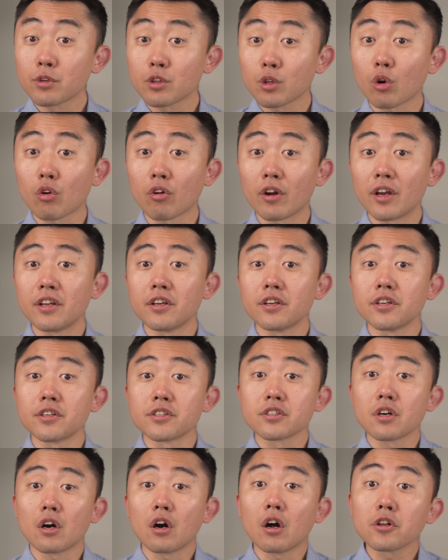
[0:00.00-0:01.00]
chloride
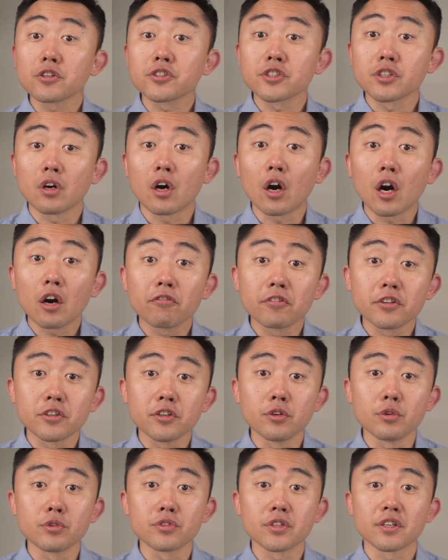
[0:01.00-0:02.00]
is also often
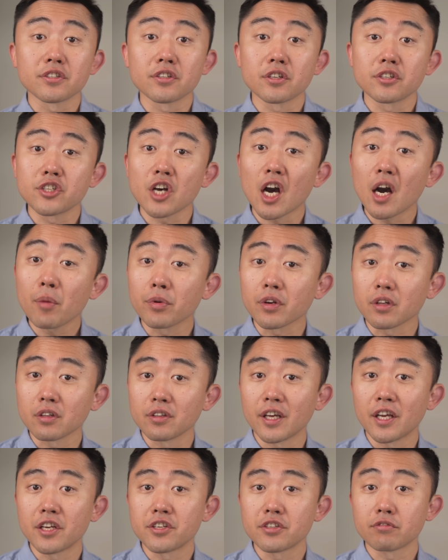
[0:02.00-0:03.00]
used as a
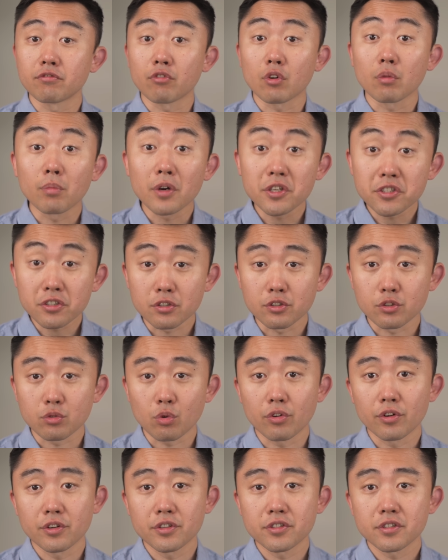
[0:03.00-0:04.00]
topical agent for muscle
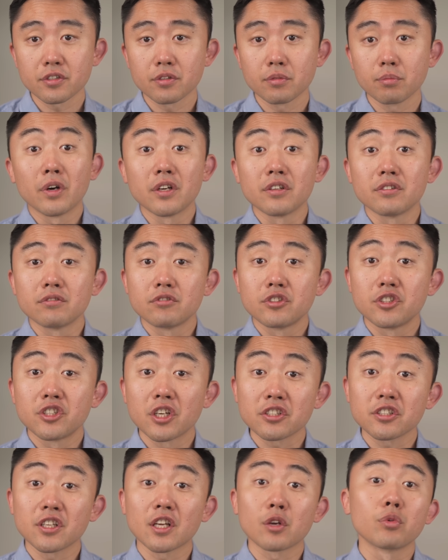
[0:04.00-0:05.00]
soreness, but
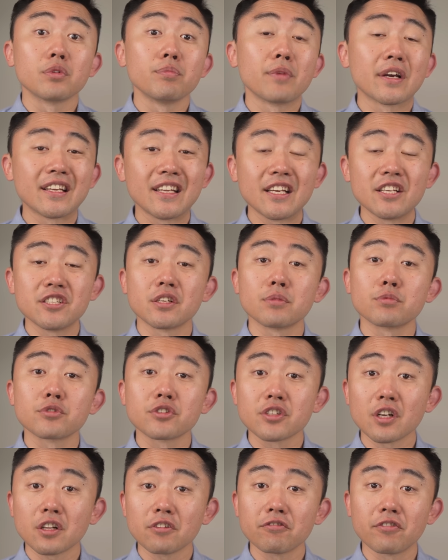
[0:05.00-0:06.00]
just like with magnesium
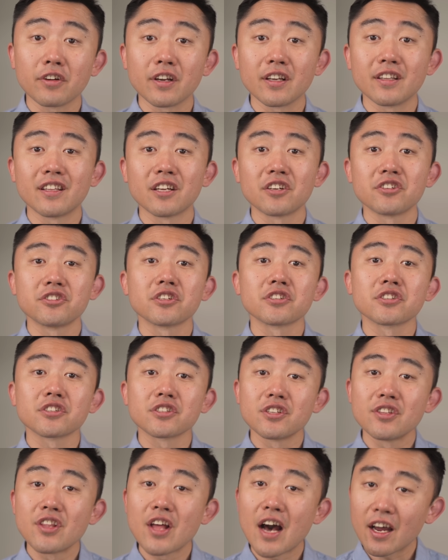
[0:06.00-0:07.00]
sulfate, there's
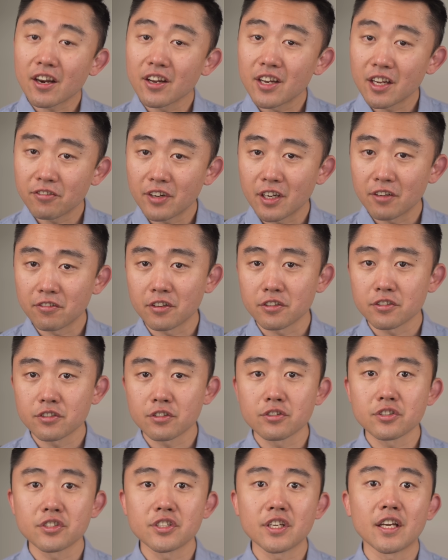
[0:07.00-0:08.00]
just not enough evidence
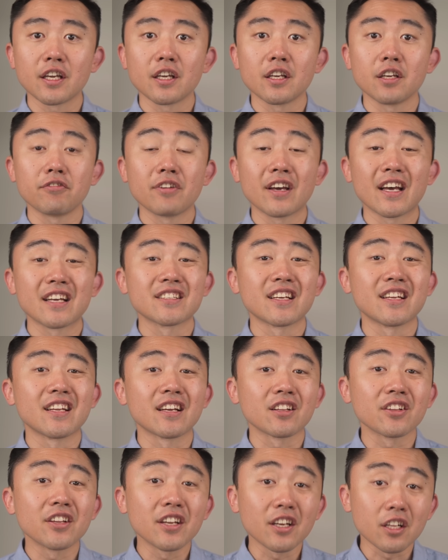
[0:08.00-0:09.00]
to say if it has any
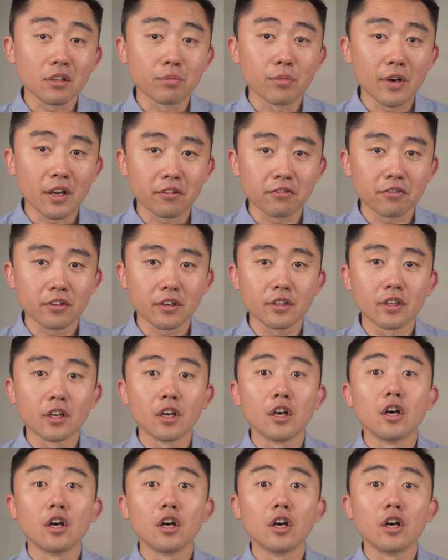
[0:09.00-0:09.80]
clinical benefit